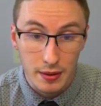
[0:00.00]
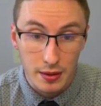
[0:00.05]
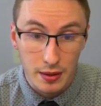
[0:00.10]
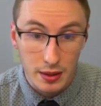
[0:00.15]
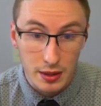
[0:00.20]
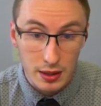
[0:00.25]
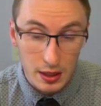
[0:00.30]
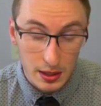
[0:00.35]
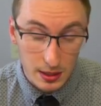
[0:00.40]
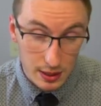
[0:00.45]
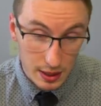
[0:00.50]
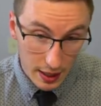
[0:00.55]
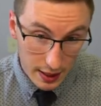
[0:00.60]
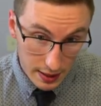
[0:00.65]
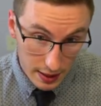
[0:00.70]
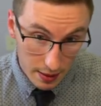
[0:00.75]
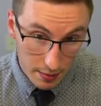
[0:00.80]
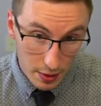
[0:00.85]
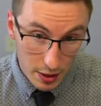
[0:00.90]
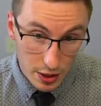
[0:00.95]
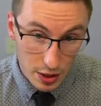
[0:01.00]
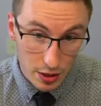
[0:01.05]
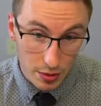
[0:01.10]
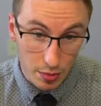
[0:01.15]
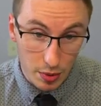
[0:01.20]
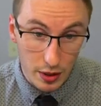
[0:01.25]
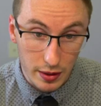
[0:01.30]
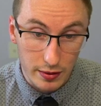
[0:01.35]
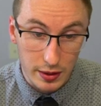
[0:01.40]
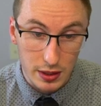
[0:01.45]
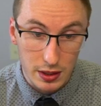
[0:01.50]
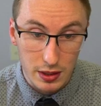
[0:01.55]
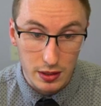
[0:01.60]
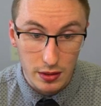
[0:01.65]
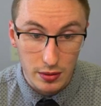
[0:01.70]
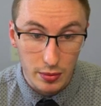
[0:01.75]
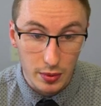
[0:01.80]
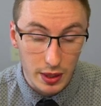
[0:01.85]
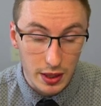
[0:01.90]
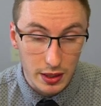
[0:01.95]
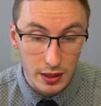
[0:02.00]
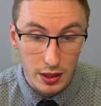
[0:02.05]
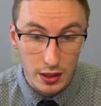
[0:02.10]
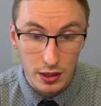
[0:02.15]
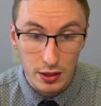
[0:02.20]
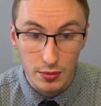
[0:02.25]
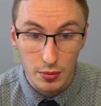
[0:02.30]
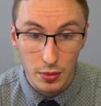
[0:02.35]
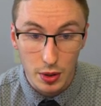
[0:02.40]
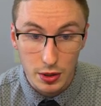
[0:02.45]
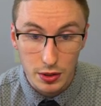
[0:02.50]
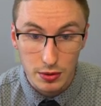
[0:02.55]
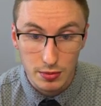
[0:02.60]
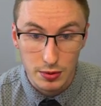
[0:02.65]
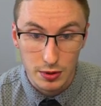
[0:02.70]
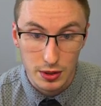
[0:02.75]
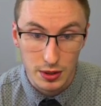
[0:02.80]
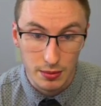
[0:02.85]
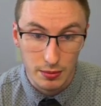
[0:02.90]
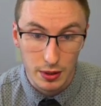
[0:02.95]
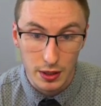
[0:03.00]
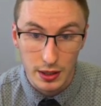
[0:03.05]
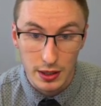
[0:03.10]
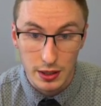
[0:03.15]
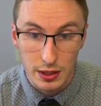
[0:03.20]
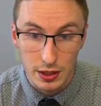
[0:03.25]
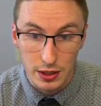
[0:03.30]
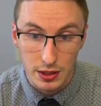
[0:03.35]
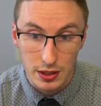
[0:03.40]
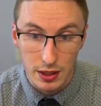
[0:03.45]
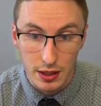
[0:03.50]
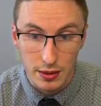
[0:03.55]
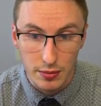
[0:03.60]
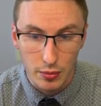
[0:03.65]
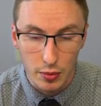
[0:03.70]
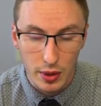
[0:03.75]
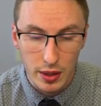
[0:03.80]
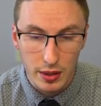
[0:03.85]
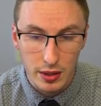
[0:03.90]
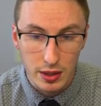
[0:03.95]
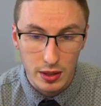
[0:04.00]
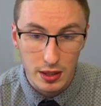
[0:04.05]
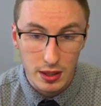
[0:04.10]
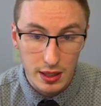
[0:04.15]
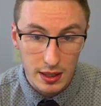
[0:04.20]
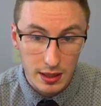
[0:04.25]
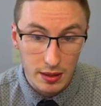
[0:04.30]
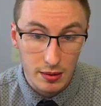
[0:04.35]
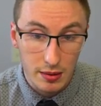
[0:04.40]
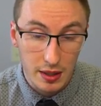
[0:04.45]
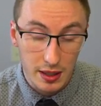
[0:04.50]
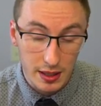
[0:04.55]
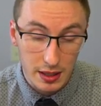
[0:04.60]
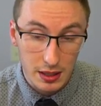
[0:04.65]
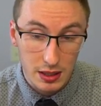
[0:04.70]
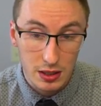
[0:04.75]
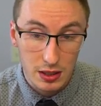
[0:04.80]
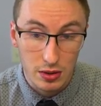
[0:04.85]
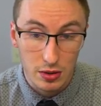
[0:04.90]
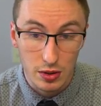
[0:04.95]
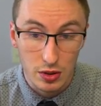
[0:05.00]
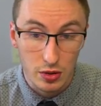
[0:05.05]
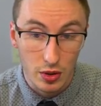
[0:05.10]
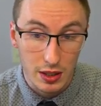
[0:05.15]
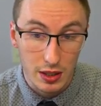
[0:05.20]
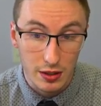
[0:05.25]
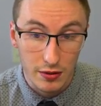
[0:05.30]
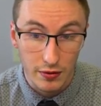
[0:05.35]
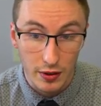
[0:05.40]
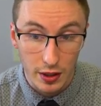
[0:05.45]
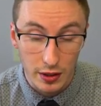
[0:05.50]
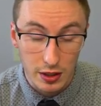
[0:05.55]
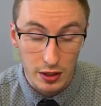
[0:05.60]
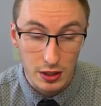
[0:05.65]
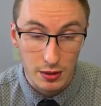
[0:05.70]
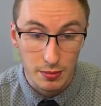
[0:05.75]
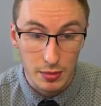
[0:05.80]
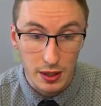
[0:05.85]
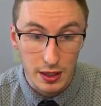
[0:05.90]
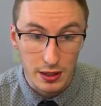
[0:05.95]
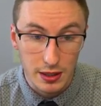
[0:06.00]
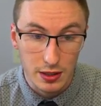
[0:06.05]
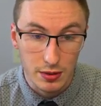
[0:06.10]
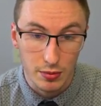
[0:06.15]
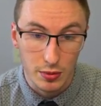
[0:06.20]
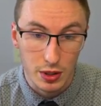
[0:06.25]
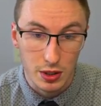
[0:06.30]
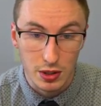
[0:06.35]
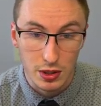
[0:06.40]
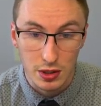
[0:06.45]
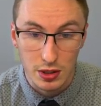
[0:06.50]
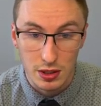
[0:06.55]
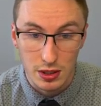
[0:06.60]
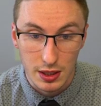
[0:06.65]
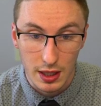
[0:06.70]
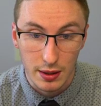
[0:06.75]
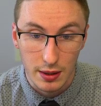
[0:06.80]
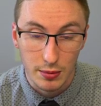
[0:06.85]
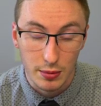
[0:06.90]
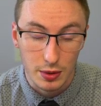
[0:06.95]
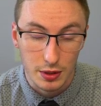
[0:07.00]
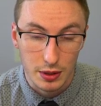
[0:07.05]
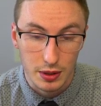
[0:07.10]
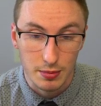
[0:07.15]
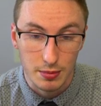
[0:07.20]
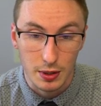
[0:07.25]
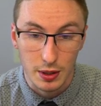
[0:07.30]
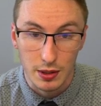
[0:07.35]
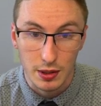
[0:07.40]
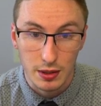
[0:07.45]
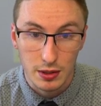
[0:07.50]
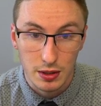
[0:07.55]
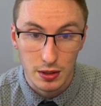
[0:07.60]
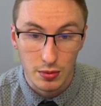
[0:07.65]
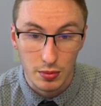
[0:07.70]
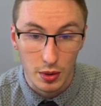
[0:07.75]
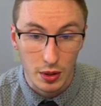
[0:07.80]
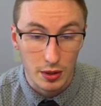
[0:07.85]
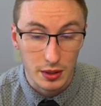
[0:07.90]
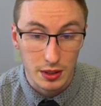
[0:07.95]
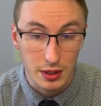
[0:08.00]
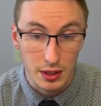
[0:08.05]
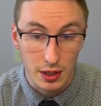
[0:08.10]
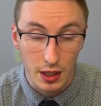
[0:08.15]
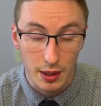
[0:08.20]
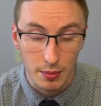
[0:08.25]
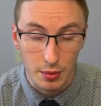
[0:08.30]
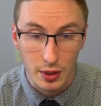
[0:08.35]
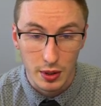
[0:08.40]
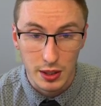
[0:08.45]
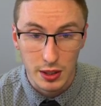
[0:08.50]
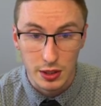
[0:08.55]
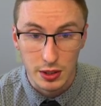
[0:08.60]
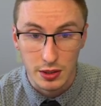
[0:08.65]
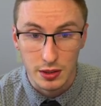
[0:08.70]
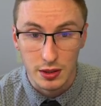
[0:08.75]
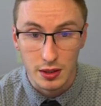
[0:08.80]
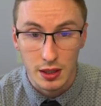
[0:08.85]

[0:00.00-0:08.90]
Since, as I mentioned previously, we conducted multiple simulations, and we did this to address various speeds in which the design will experience while it is in operation.